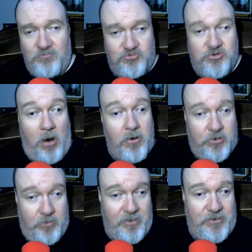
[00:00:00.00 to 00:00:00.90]
Dark
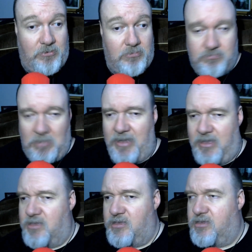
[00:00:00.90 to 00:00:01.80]
Crystal, my,
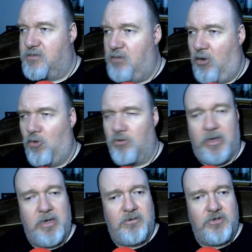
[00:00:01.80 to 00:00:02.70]
holy
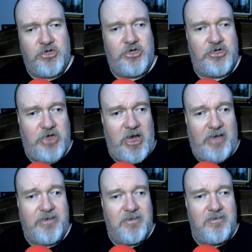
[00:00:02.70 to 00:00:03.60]

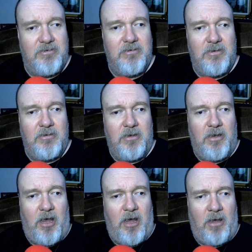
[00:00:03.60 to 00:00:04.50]
shit.
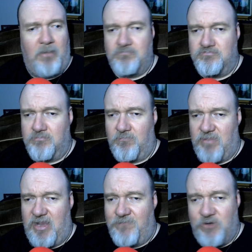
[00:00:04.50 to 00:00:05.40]
Um,
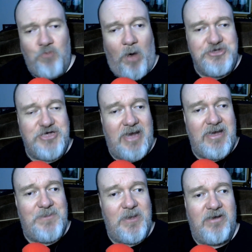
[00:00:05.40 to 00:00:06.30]
if you watch
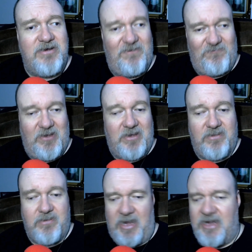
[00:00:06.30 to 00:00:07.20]
anything on Netflix,
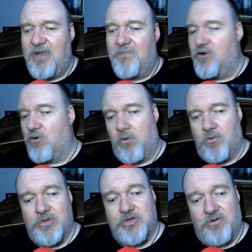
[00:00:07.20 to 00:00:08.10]
any of their
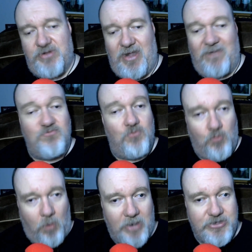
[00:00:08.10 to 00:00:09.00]
original stuff,
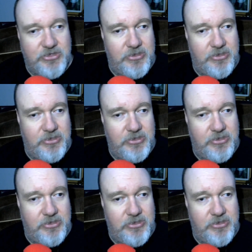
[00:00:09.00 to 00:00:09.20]
watch